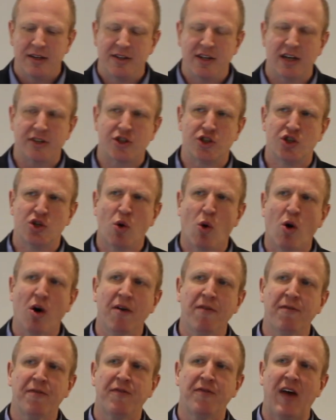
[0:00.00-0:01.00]
does
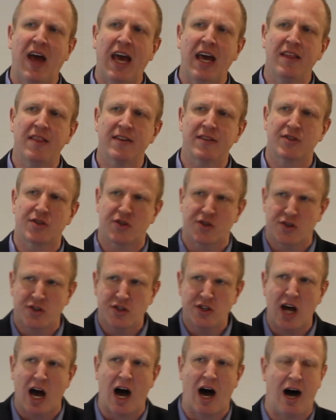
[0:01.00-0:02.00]
your faith
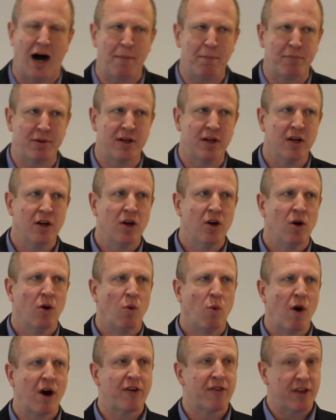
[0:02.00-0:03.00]
stop
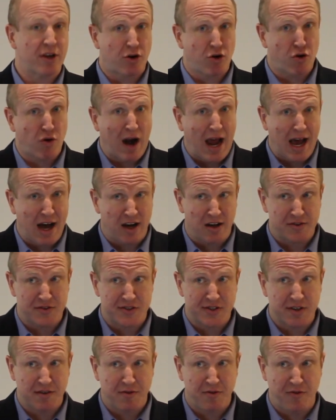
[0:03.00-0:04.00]
where the
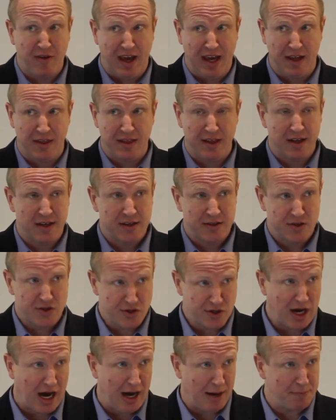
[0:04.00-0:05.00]
crowd's faith
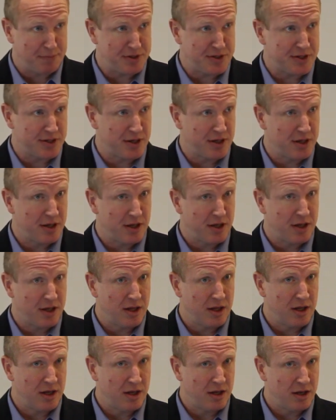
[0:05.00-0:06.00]
stops?
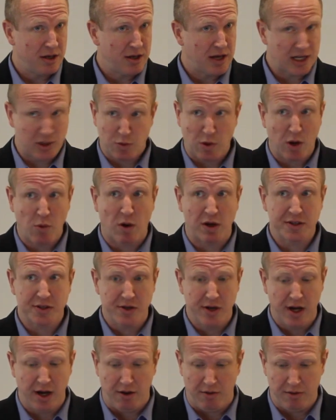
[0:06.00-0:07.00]
That's what he wants
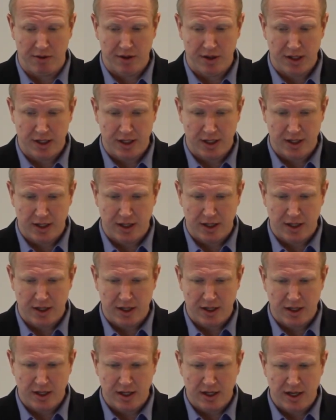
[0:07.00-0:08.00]
to know.
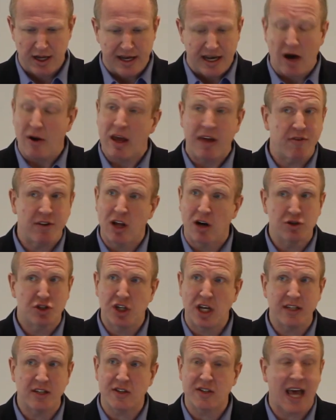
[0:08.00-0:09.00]
Now, even though
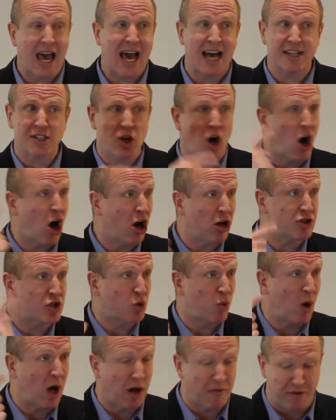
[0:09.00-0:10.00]
Jesus asked all
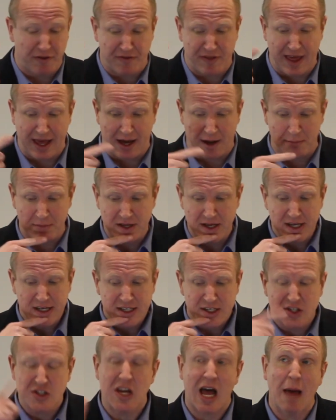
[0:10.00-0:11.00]
12 of them,
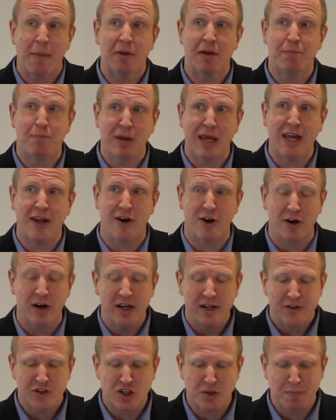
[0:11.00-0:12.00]
Simon
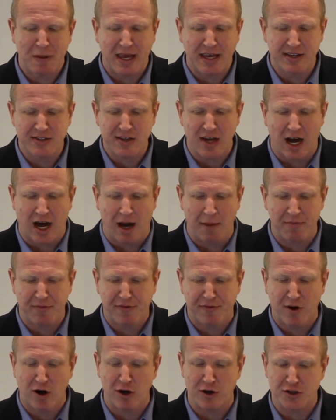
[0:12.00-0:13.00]
Peter speaks up
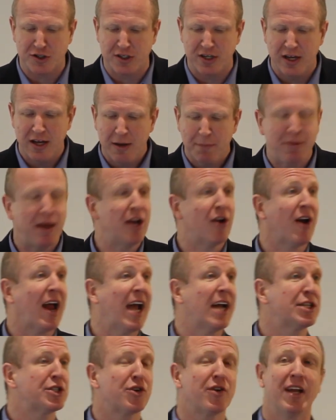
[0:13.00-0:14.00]
first. Peter
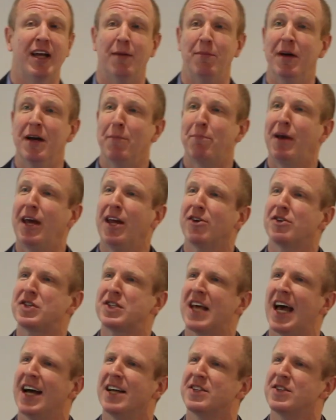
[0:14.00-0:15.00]
answered him. Peter
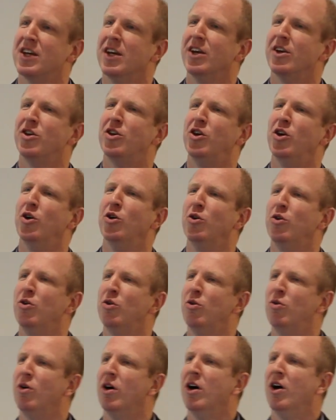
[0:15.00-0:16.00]
says,
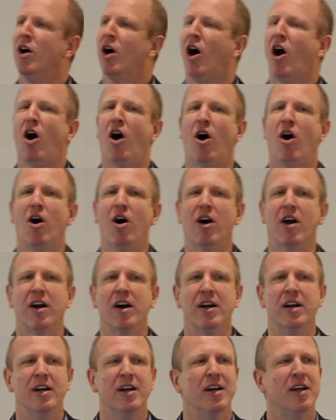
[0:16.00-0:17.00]
you
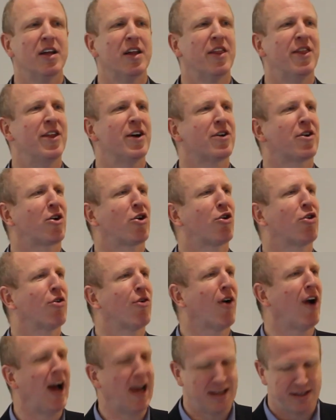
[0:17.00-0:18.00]
are the
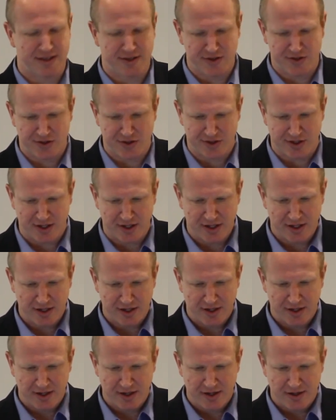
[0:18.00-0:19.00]
Christ.
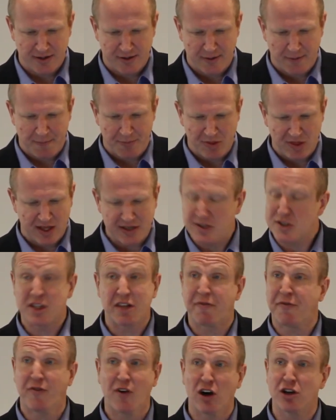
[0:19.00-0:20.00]
This is
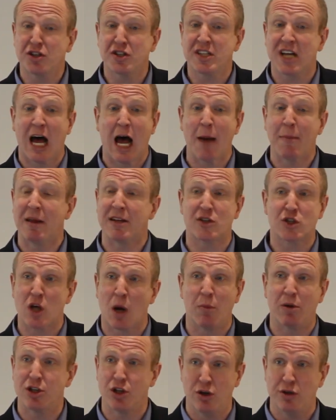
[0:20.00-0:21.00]
the first time that
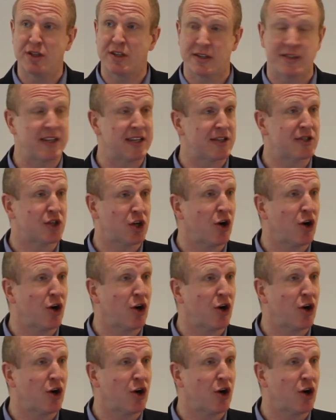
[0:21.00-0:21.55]
someone uses this